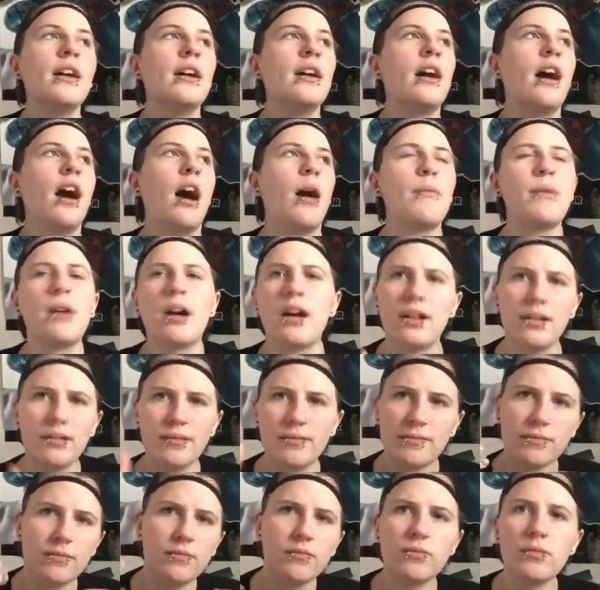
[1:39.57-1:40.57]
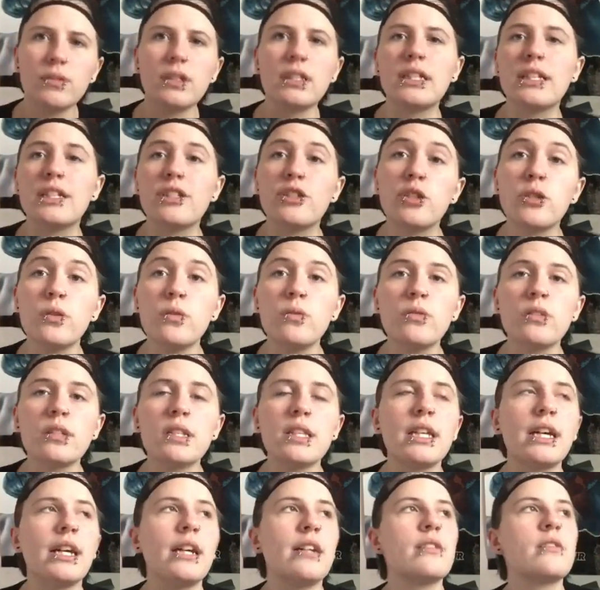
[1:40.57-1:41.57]
I'm not really attuned to
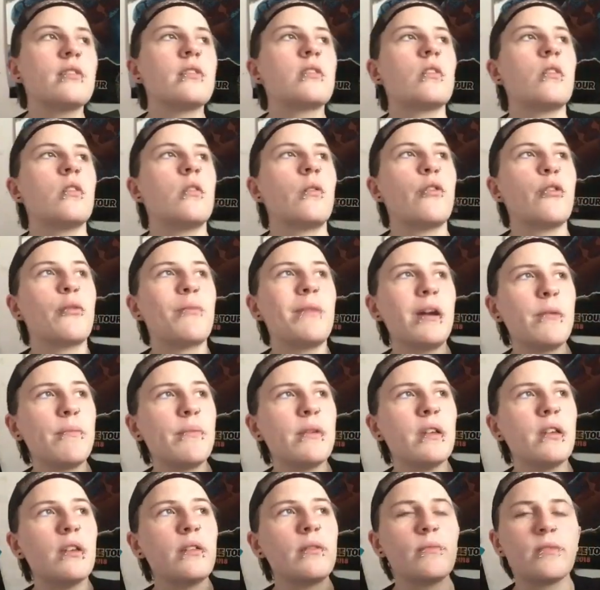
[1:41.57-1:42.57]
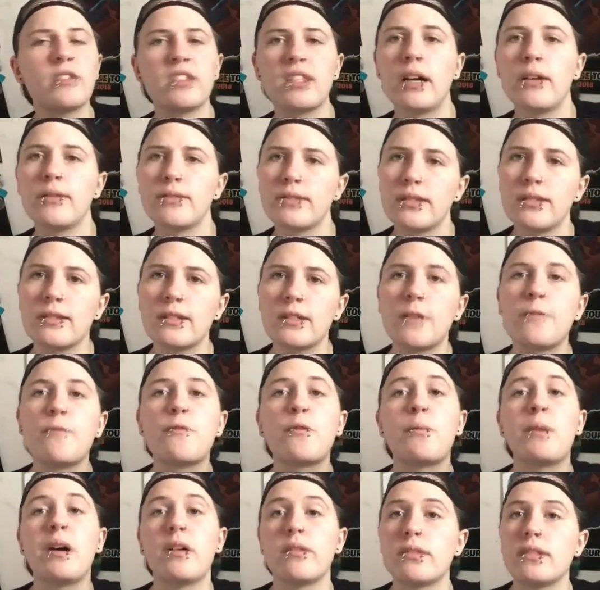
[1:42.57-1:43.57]
that, so there might be sounds and stuff
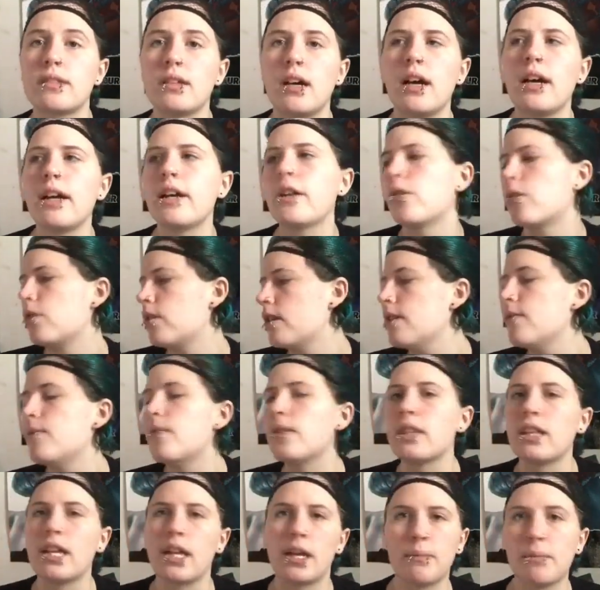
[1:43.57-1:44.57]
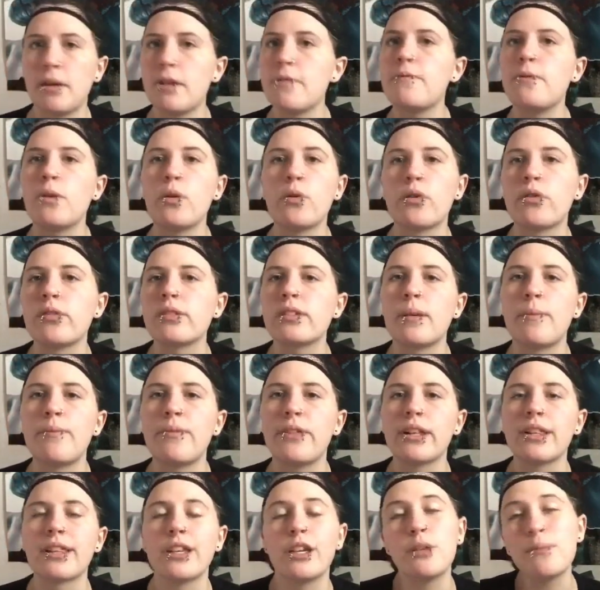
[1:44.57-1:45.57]
from outside or even like my phone or
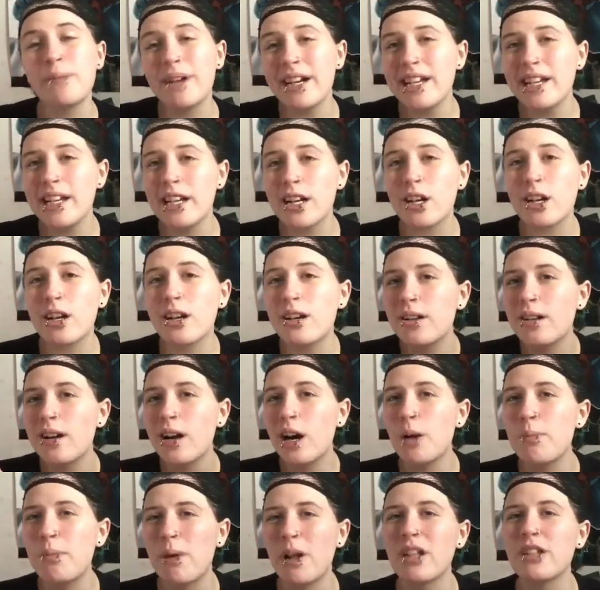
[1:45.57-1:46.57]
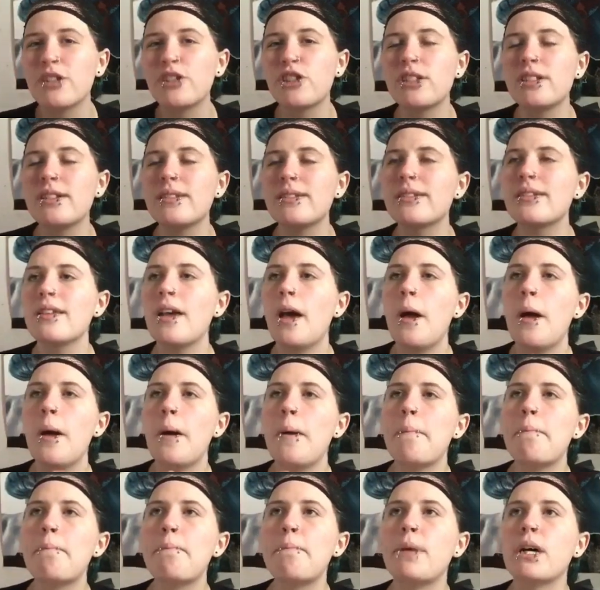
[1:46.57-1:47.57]
something that you might hear. Apologies.
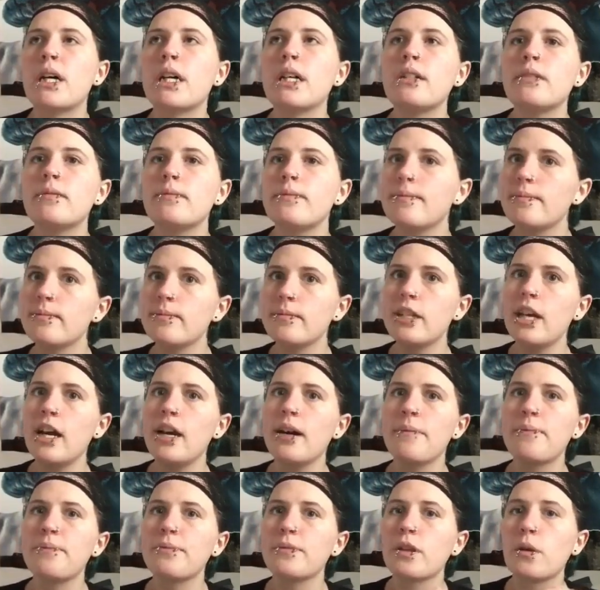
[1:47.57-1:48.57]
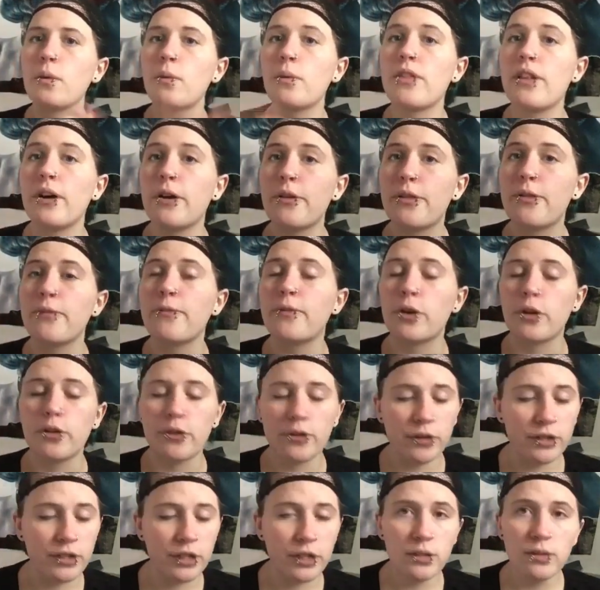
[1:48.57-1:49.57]
But yeah, without
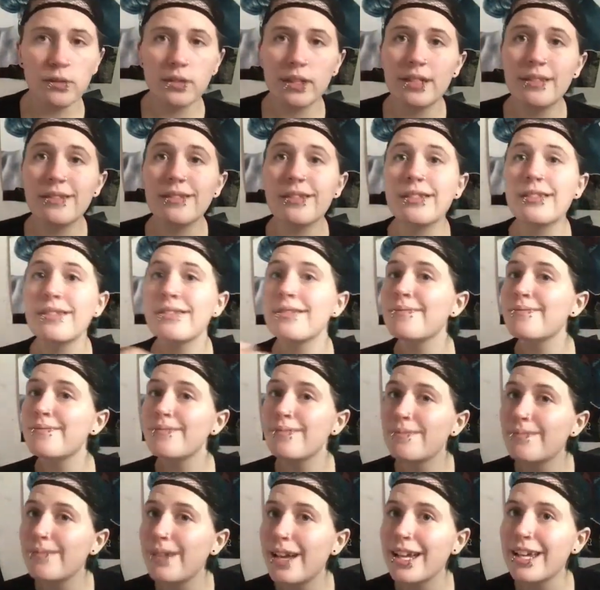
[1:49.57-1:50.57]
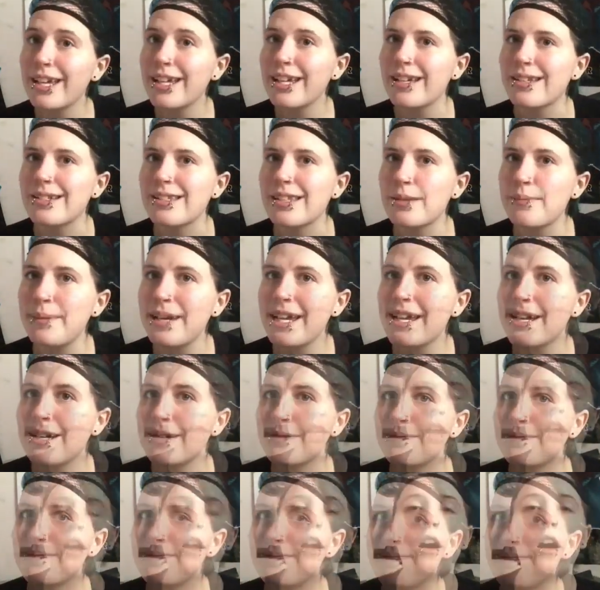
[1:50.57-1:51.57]
further ado, let's get to the makeup.
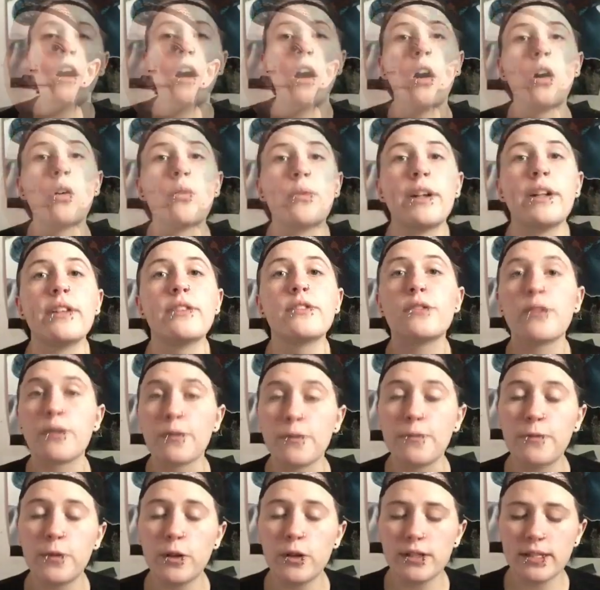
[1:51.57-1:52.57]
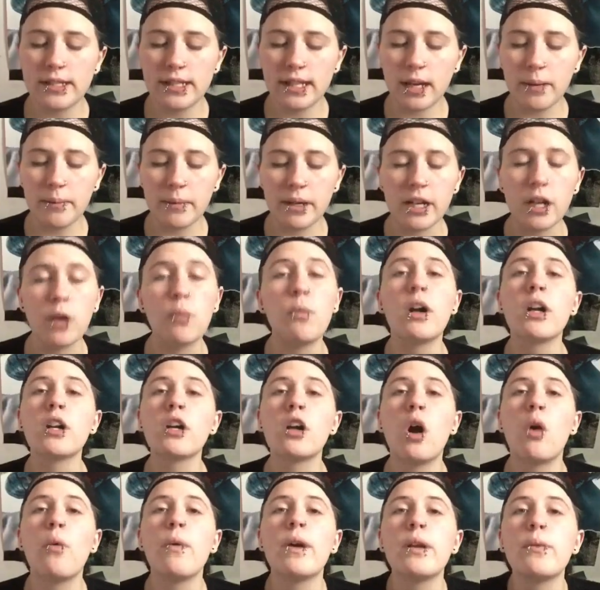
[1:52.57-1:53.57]
Alright, so the first thing I'm going to want to
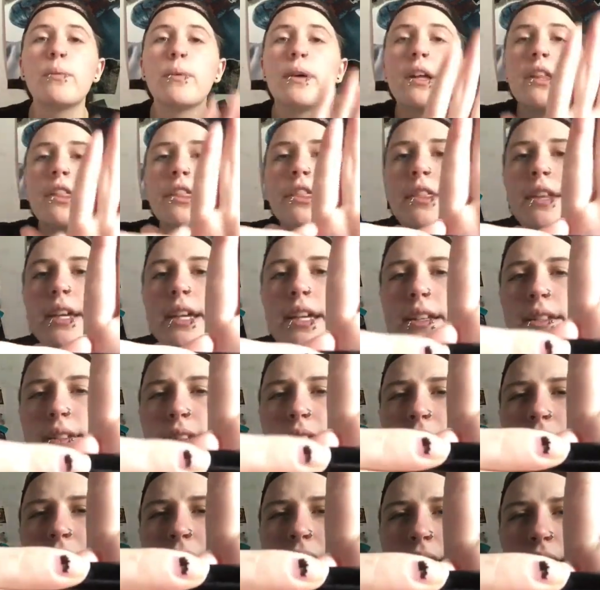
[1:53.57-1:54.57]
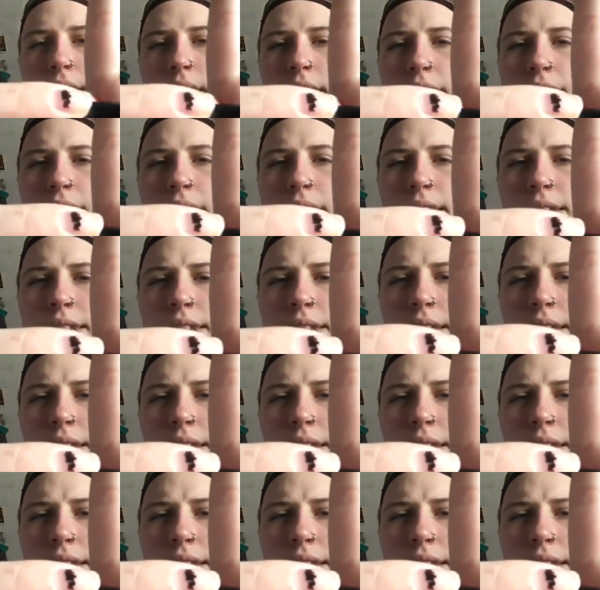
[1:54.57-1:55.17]
go in with is a NYX